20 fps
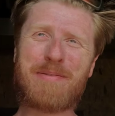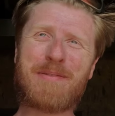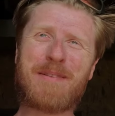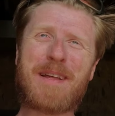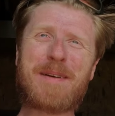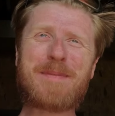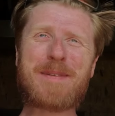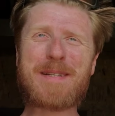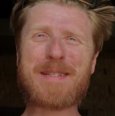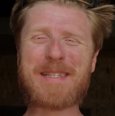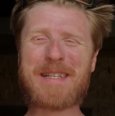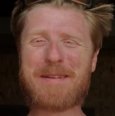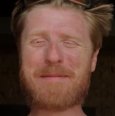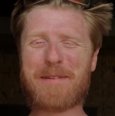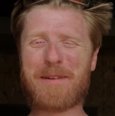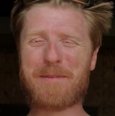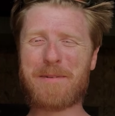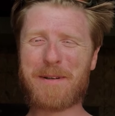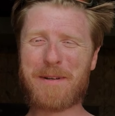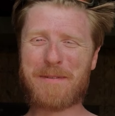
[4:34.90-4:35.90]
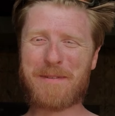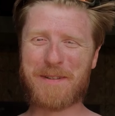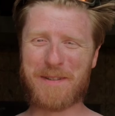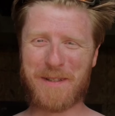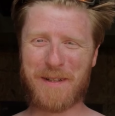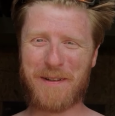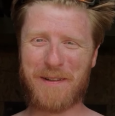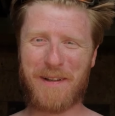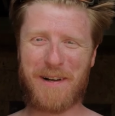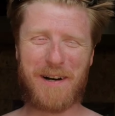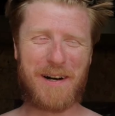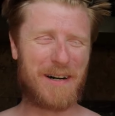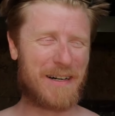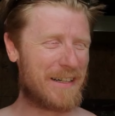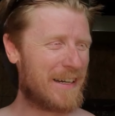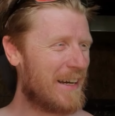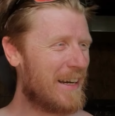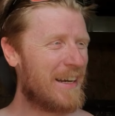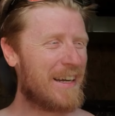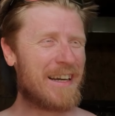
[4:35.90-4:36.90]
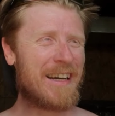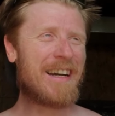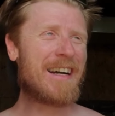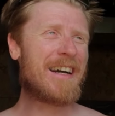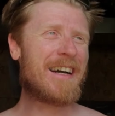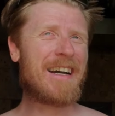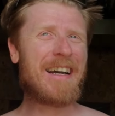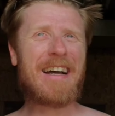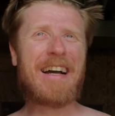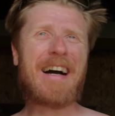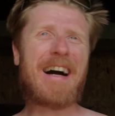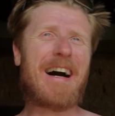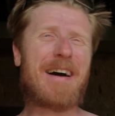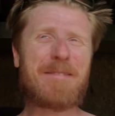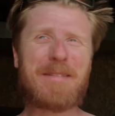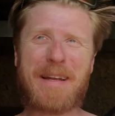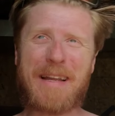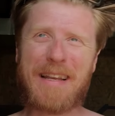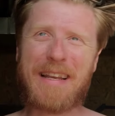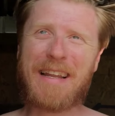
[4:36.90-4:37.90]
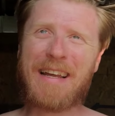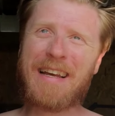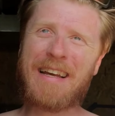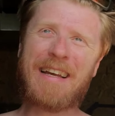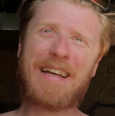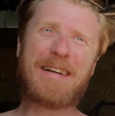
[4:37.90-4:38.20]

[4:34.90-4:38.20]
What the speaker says: asleep at the wheel for so long. I mean,